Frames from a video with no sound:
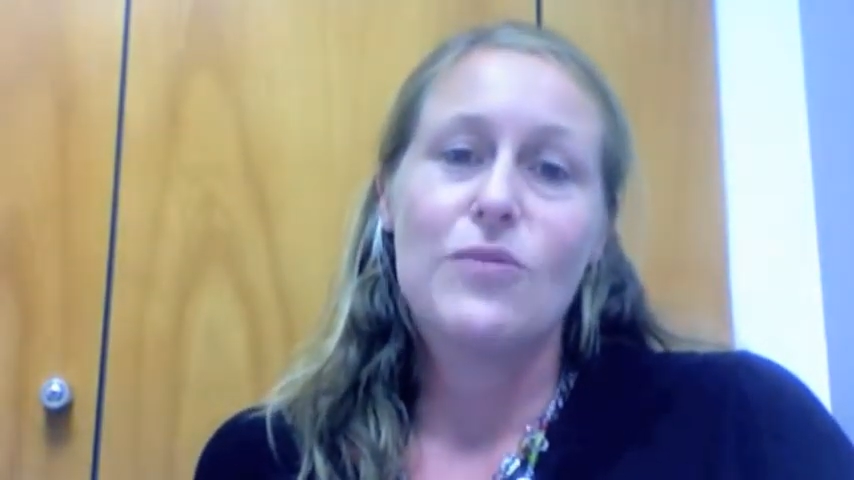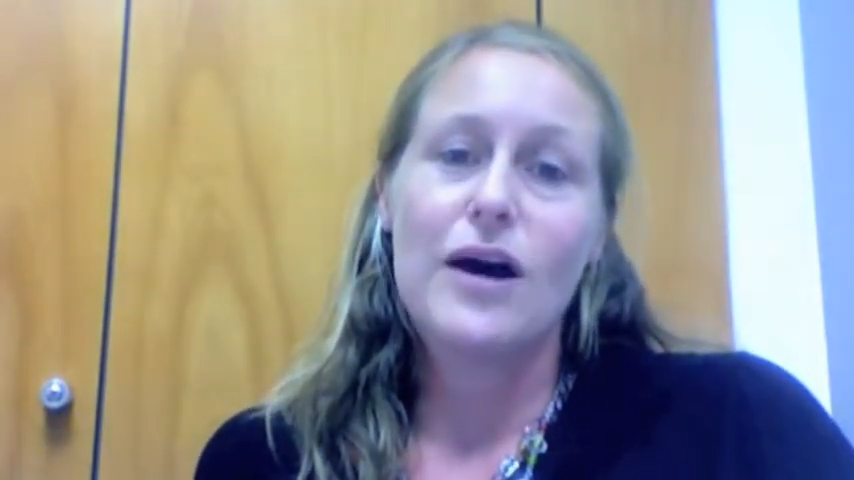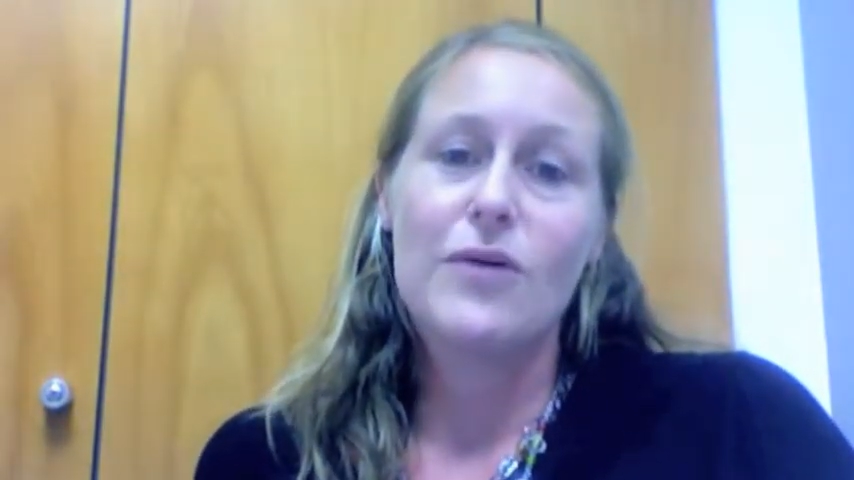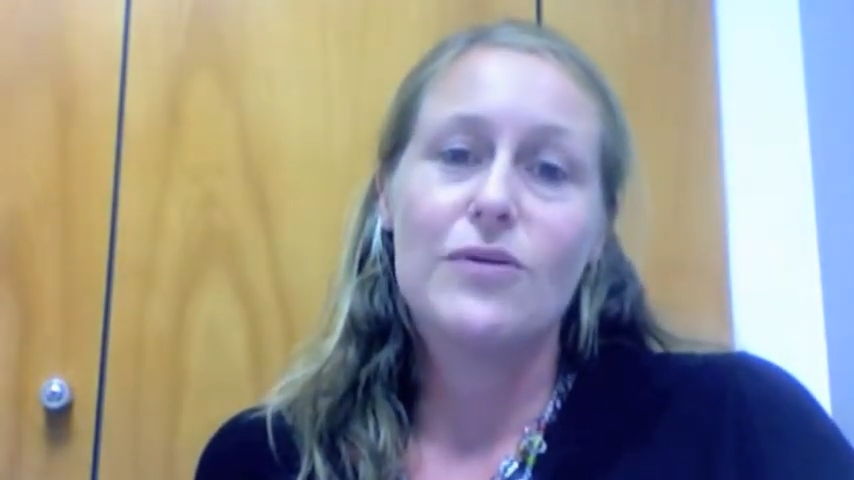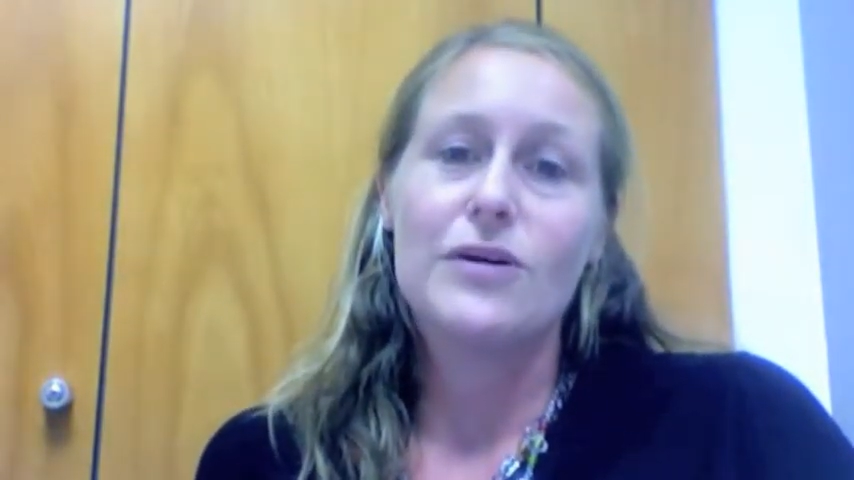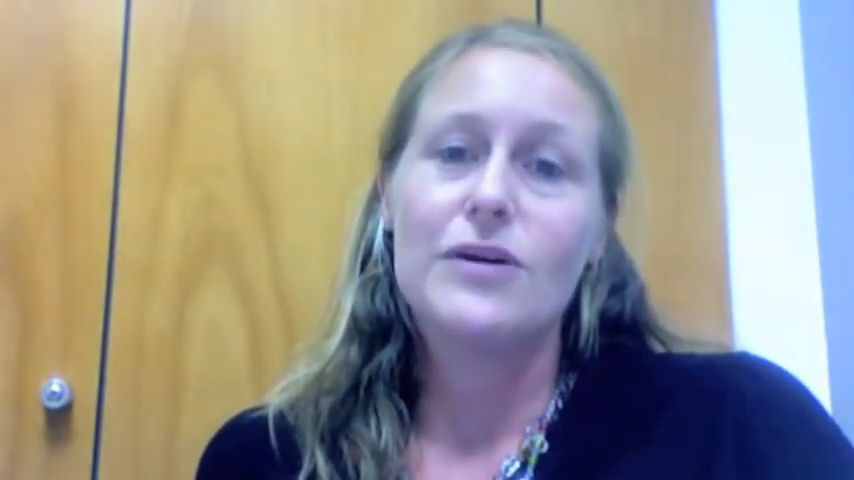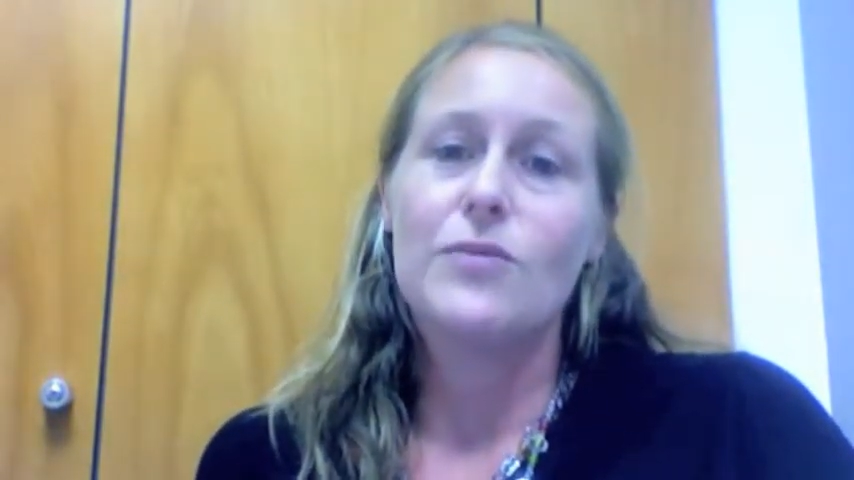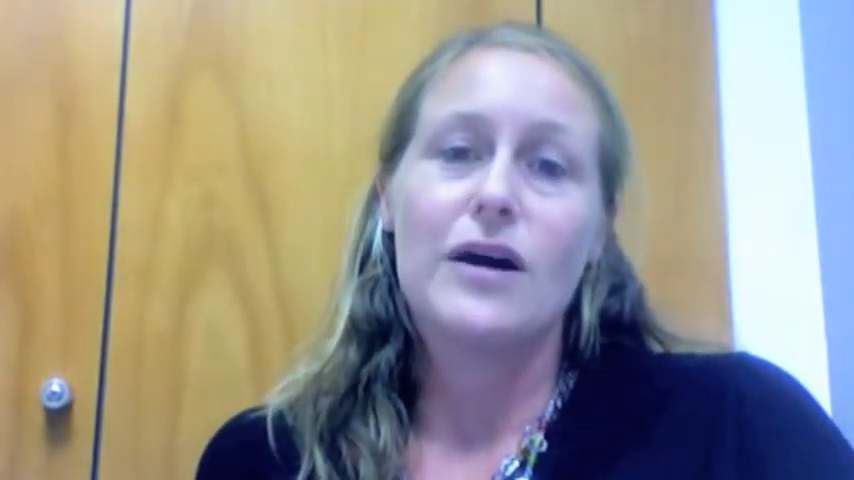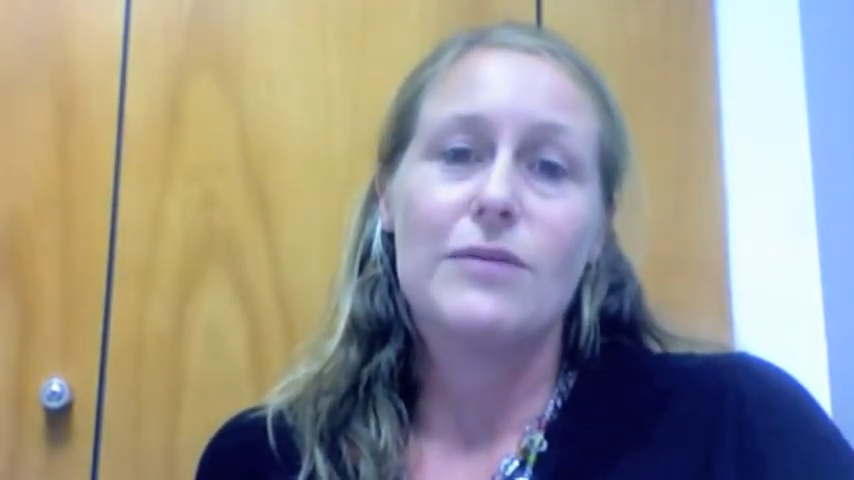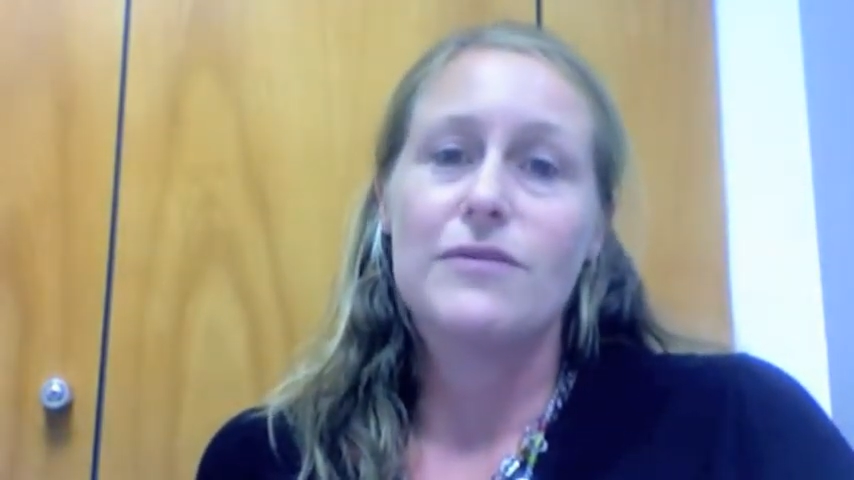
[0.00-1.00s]
where we're
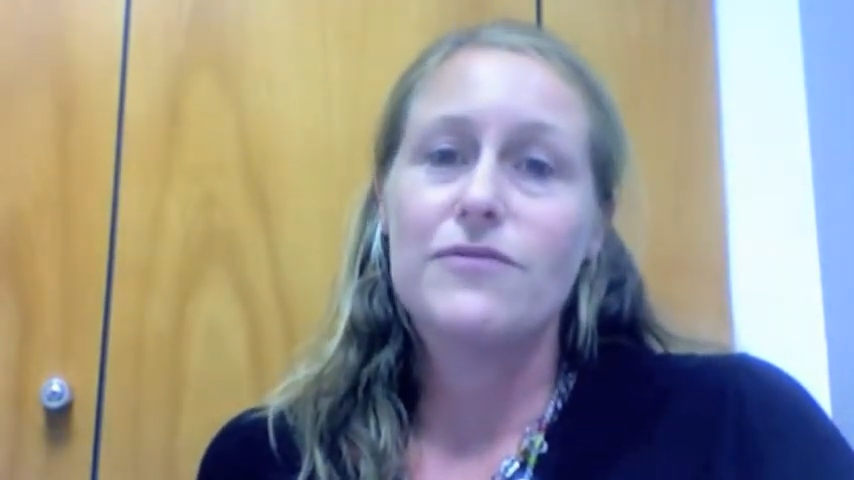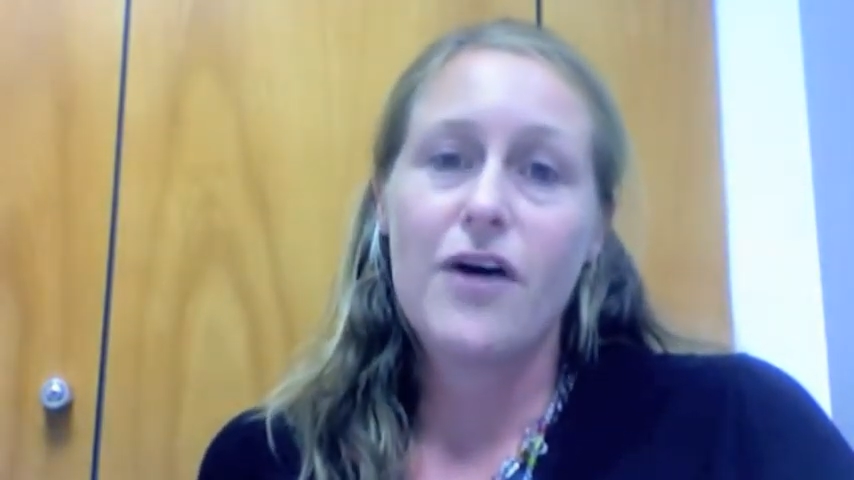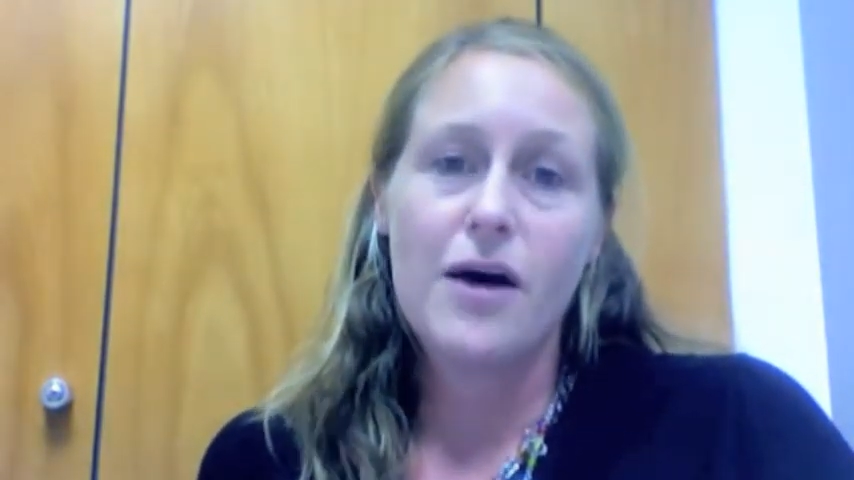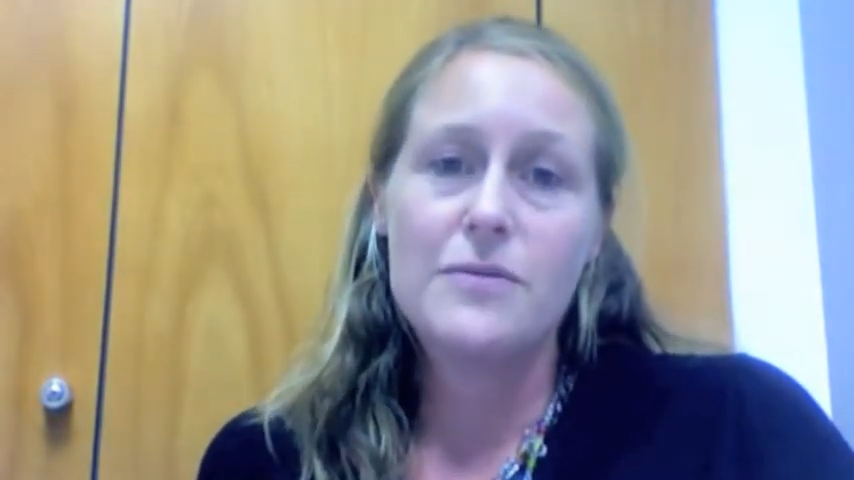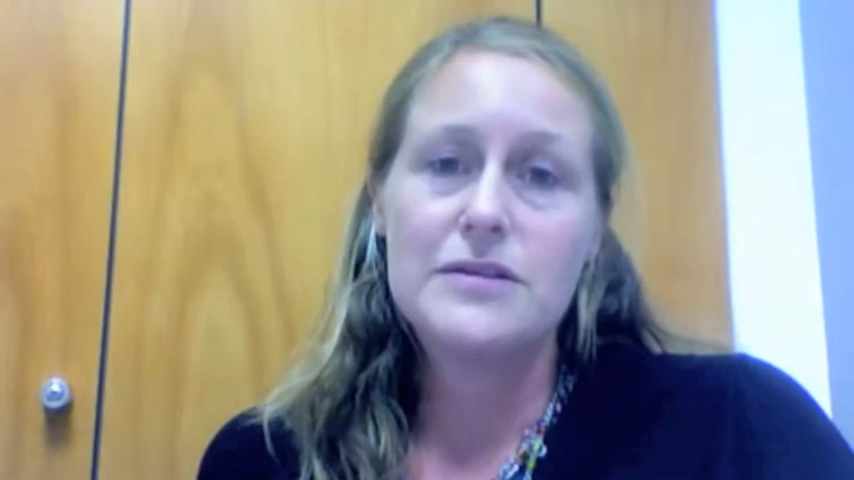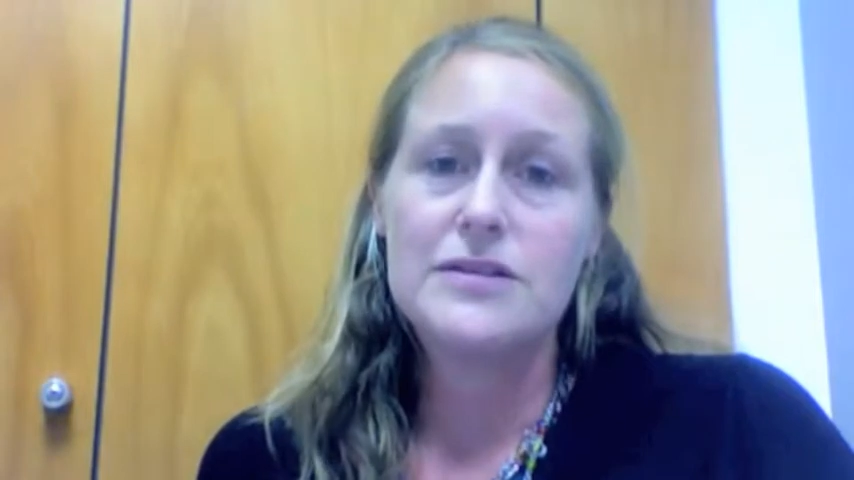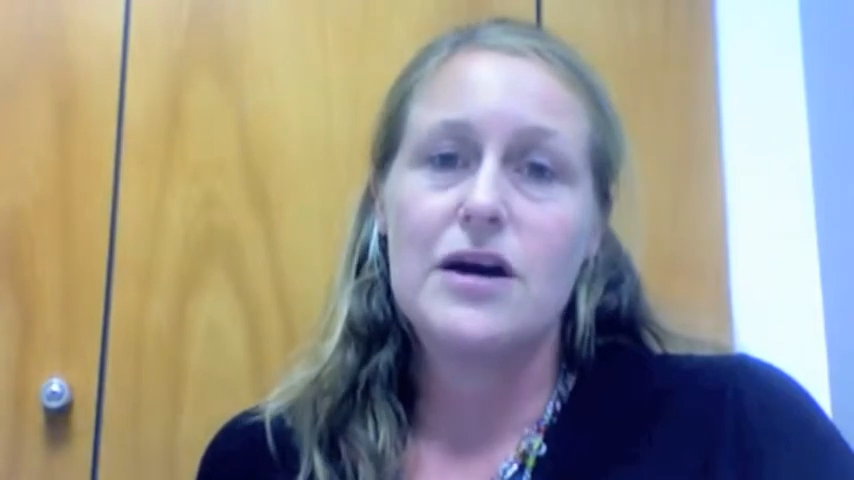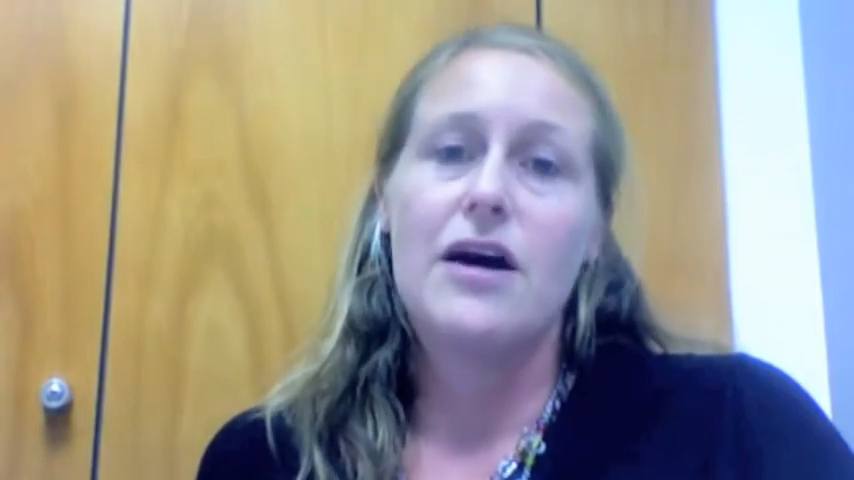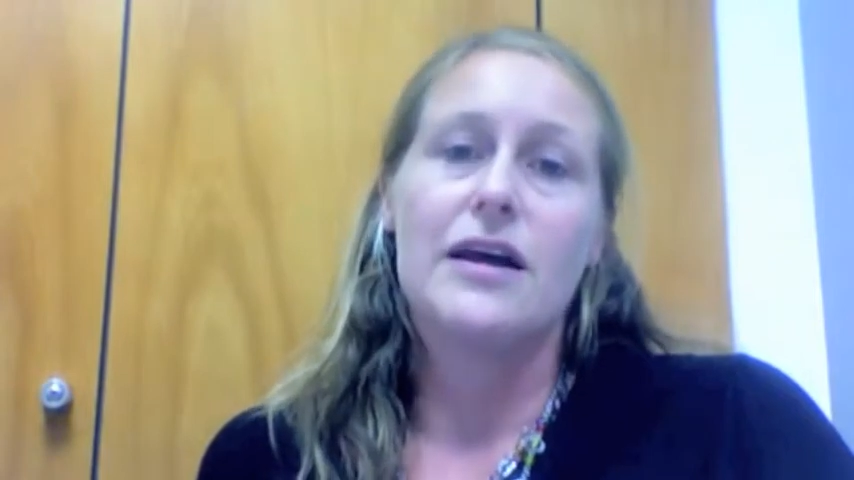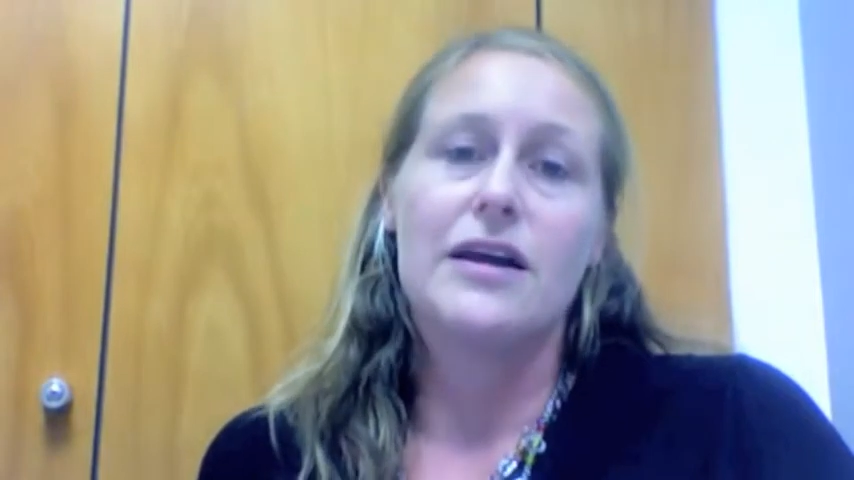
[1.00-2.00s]
working with farmers,